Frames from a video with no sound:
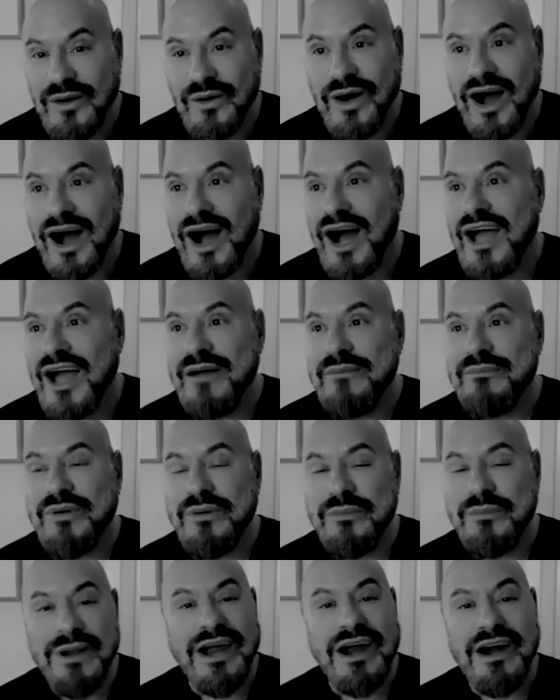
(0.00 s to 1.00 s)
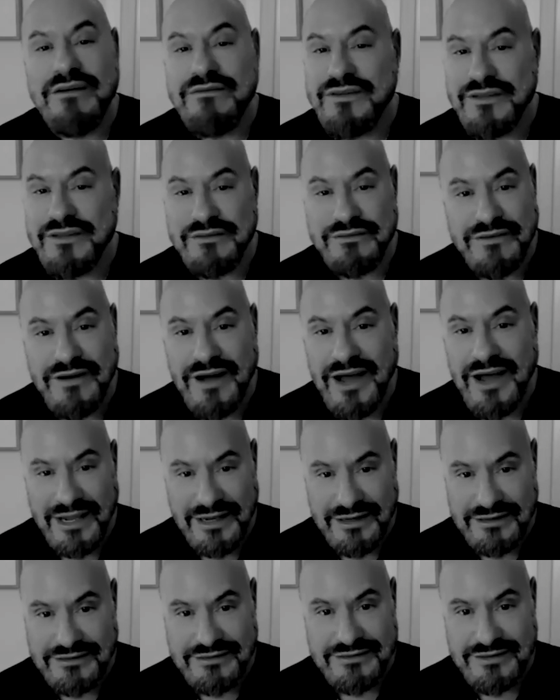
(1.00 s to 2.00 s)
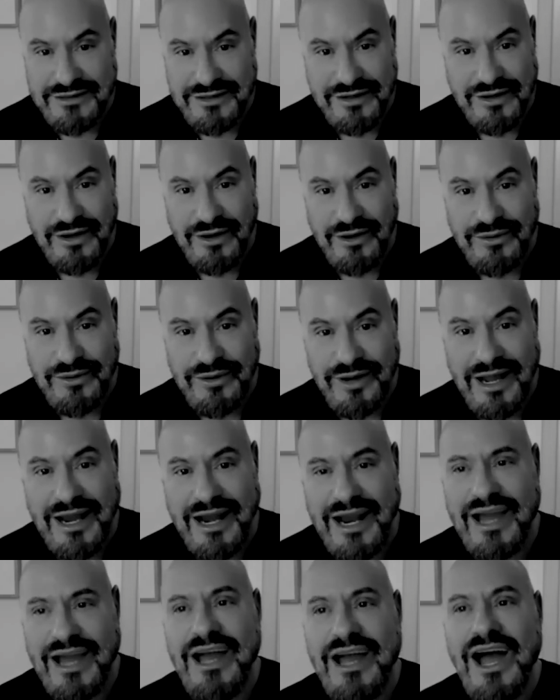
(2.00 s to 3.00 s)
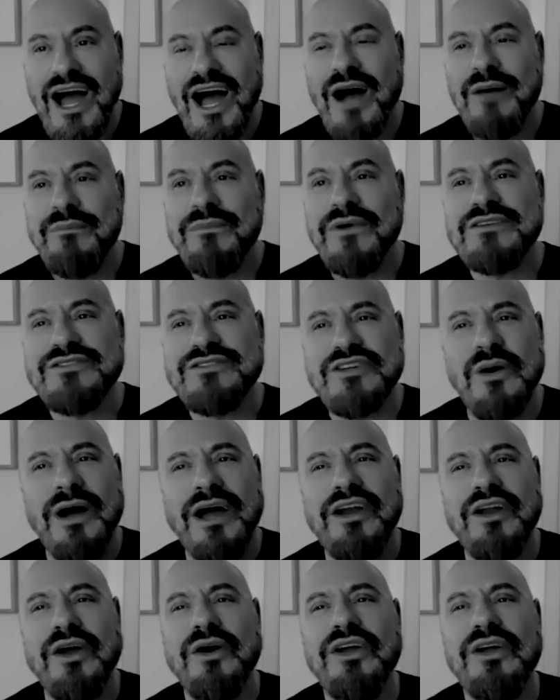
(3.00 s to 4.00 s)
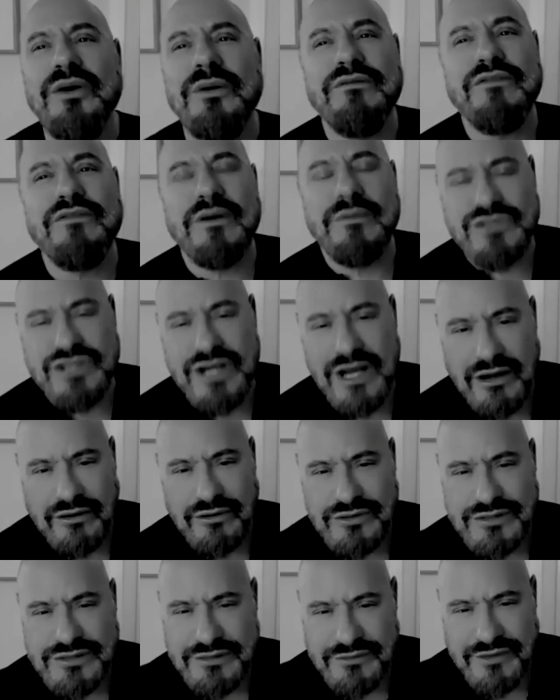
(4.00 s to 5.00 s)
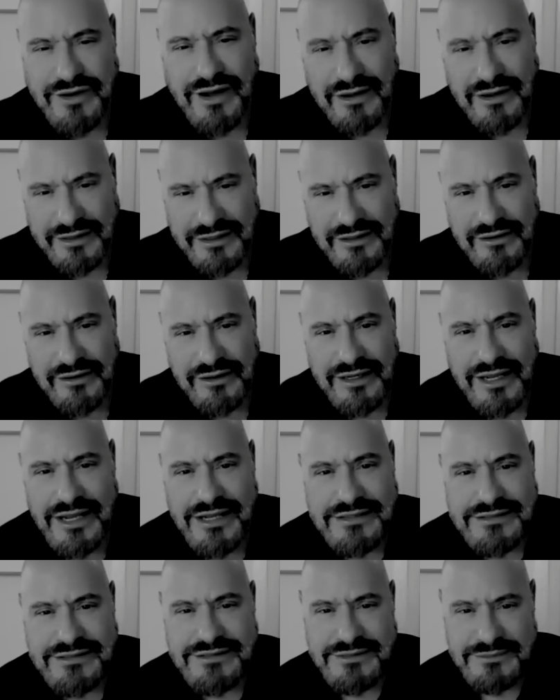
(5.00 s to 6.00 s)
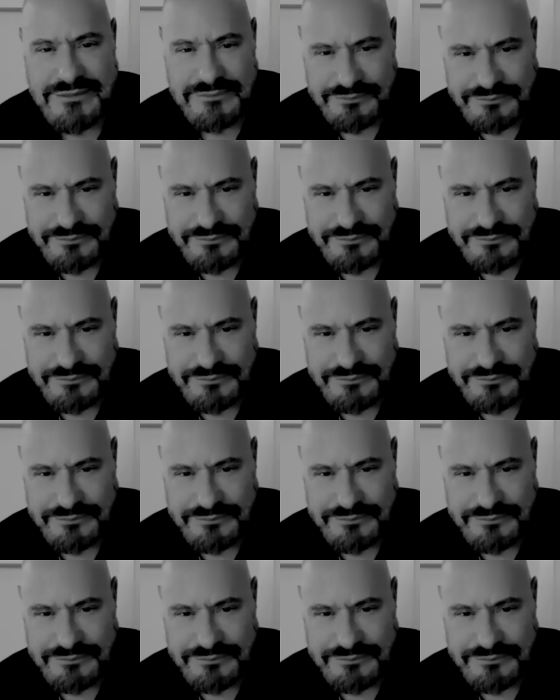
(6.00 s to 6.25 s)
I am prepared for the fight, so I know you were from Czechoslovakia, yes?